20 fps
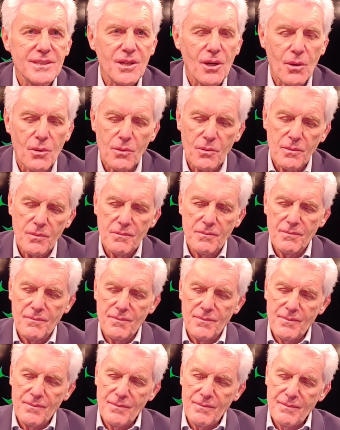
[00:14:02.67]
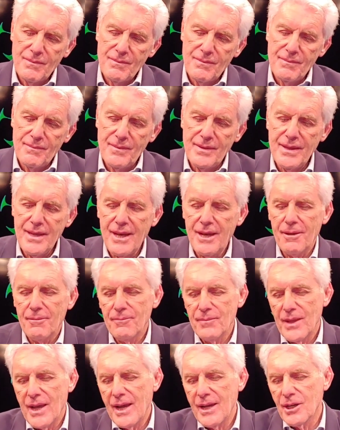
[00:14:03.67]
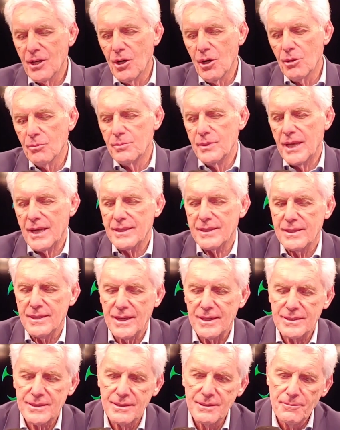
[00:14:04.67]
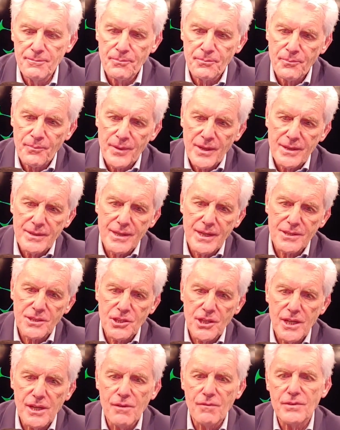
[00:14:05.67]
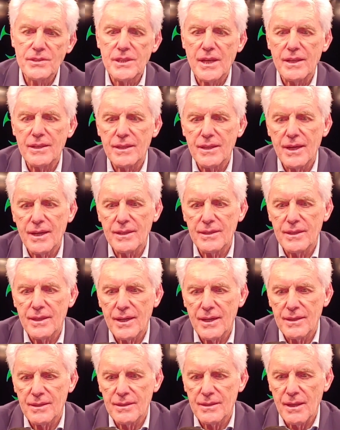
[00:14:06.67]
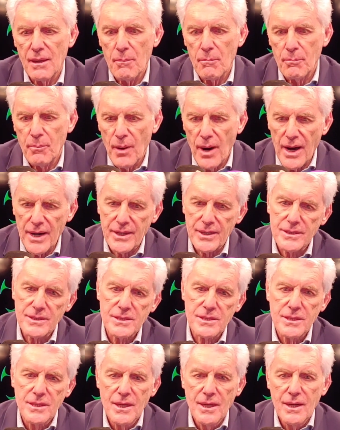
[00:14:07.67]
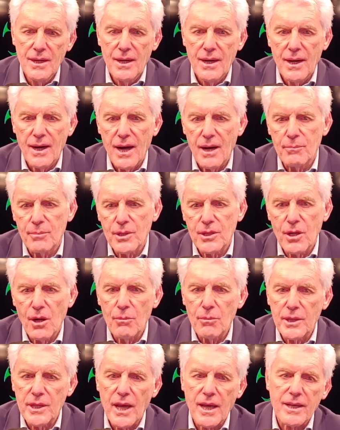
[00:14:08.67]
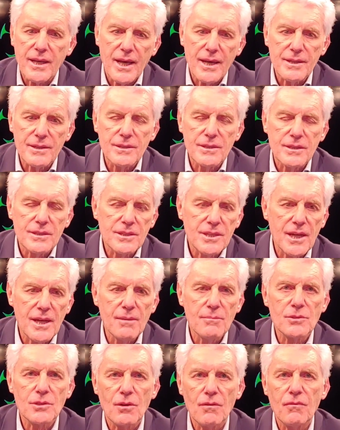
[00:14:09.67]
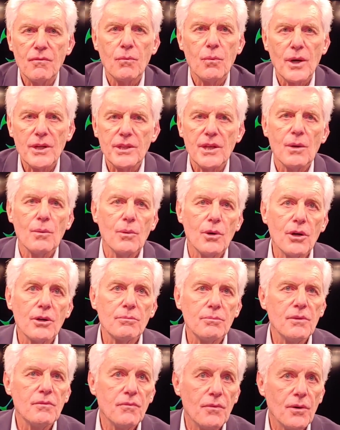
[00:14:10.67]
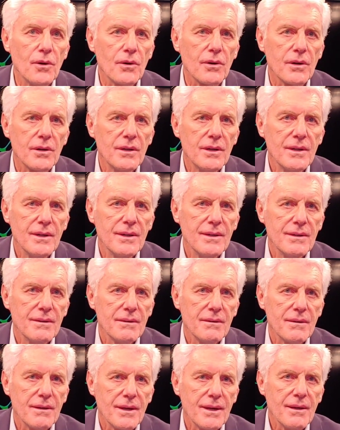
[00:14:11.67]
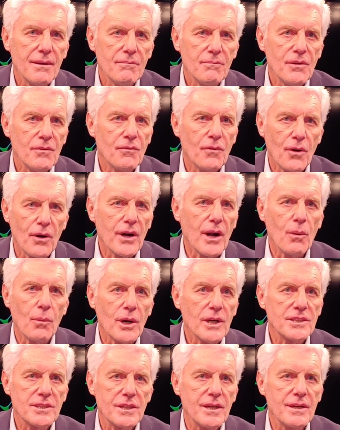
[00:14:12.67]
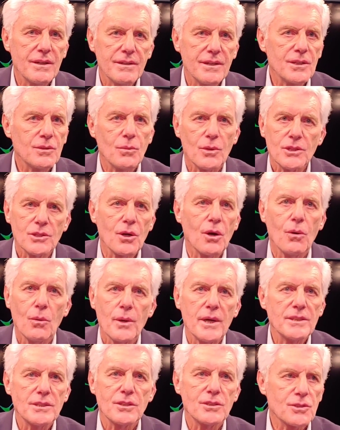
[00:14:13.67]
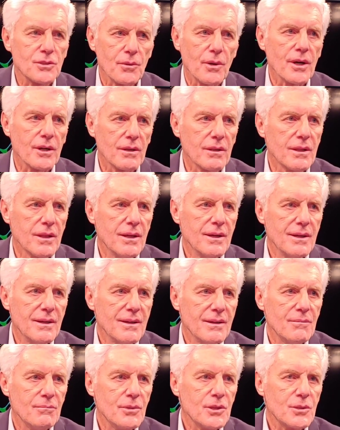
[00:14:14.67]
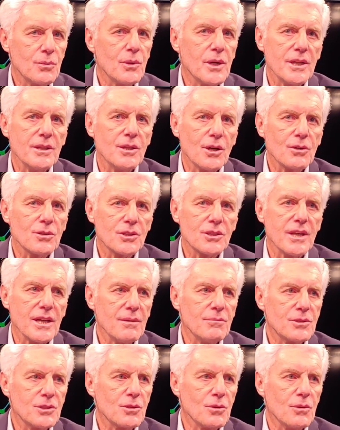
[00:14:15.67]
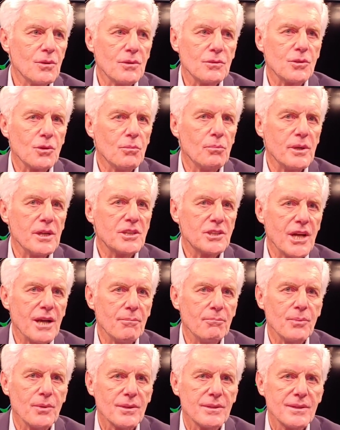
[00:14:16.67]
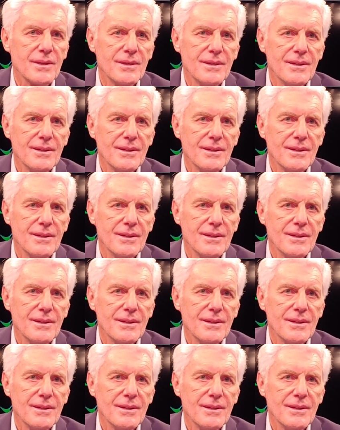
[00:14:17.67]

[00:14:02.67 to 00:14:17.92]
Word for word: So, yeah, I hope that that that Chiefs and, and, and, and Pirates are becoming again the teams of what they were before. Uh, before I was here, it was always a struggle between those teams to, to be champion.